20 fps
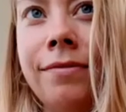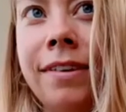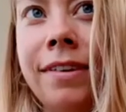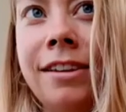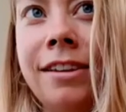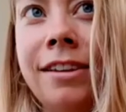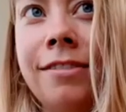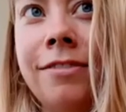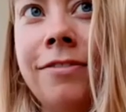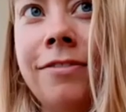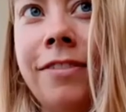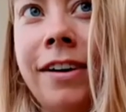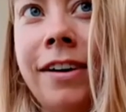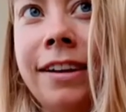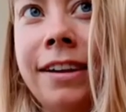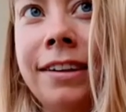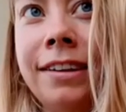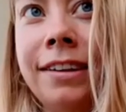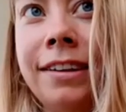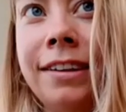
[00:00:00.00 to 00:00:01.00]
when you
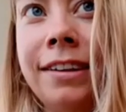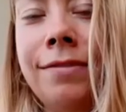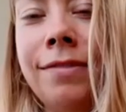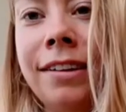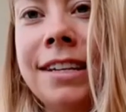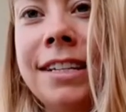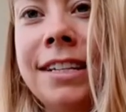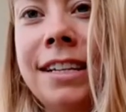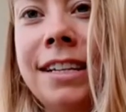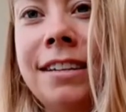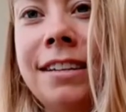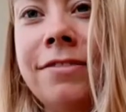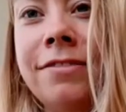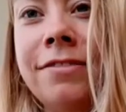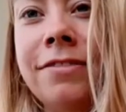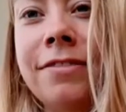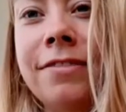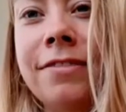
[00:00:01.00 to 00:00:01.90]
finally will achieve